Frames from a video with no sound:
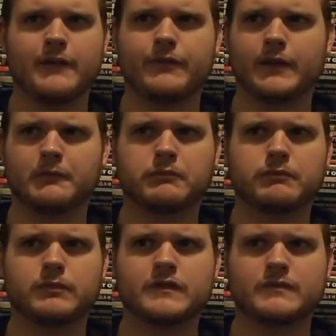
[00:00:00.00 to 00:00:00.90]
I think
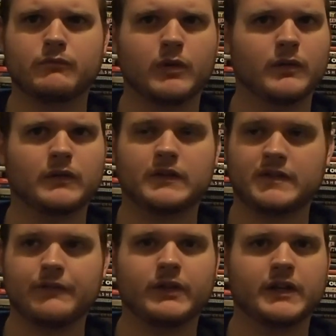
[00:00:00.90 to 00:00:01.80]
we're
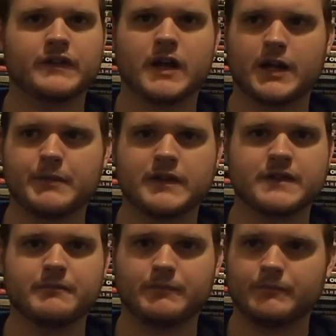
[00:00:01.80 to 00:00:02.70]
definitely going to talk about
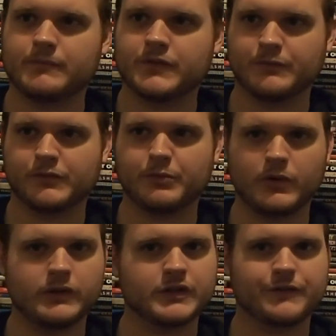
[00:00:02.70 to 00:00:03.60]
some
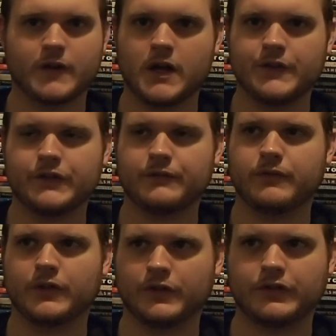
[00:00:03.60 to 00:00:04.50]
spoilers for
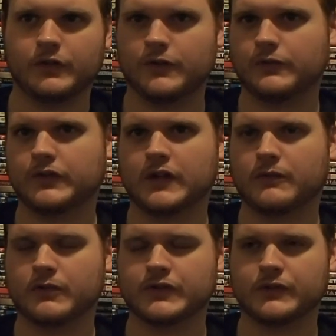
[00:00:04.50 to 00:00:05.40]
the Solo Star
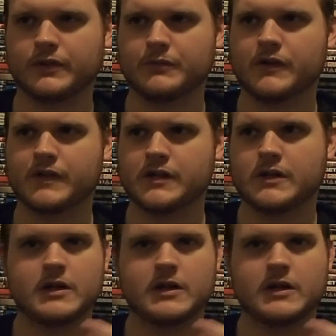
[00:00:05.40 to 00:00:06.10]
Wars story movie.